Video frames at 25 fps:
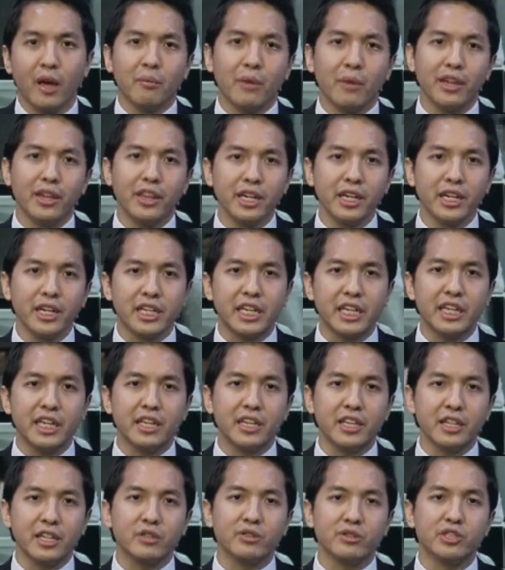But I think the
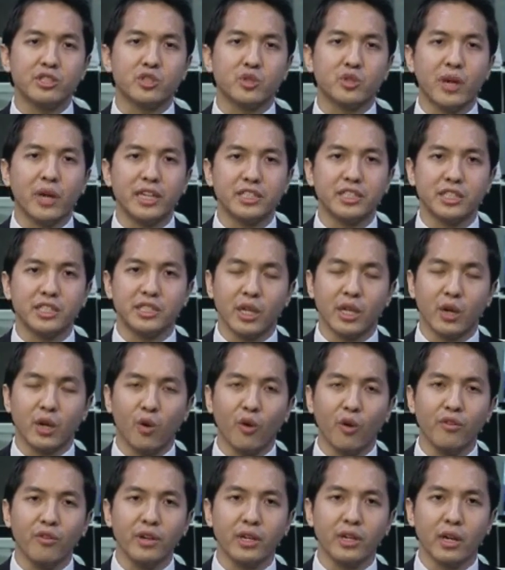key thing to stress is that
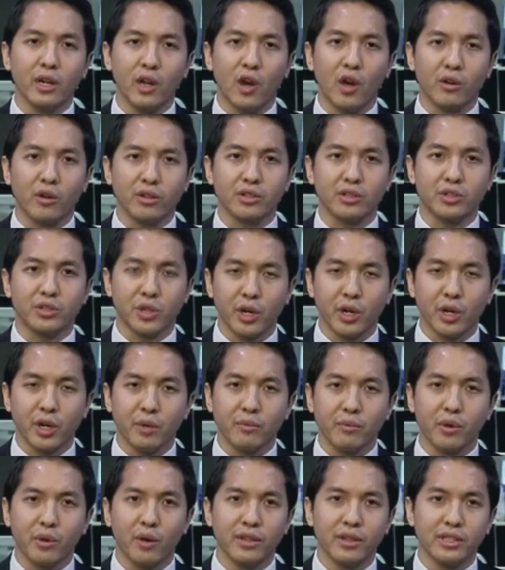over the longer
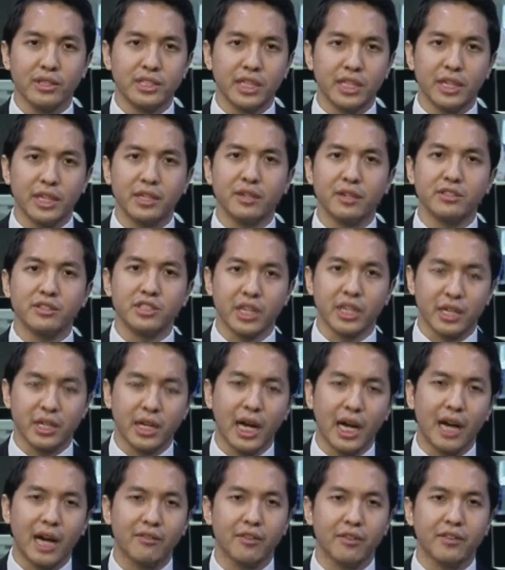term, or let's say, second
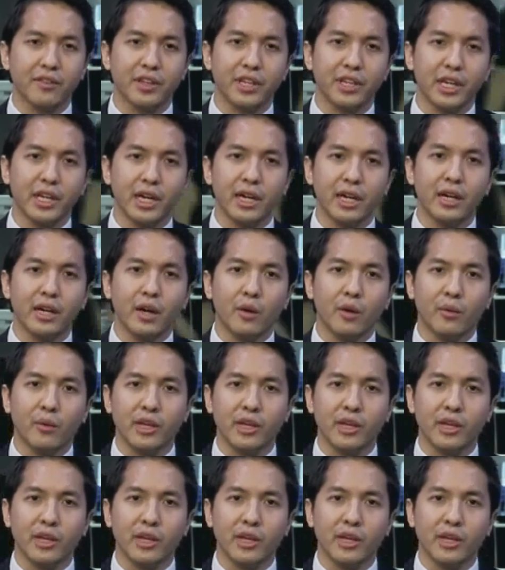half of the year,